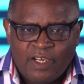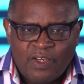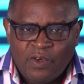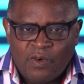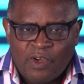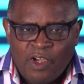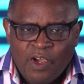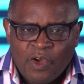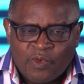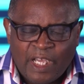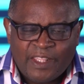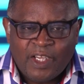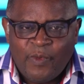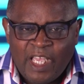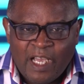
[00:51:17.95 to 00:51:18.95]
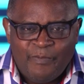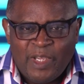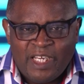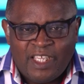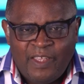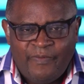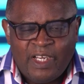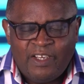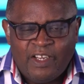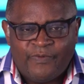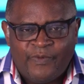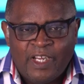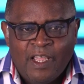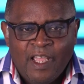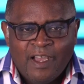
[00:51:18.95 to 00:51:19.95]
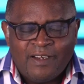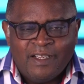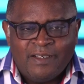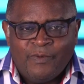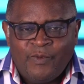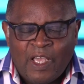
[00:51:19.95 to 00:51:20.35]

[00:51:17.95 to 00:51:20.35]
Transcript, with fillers: No, rather we have been given, we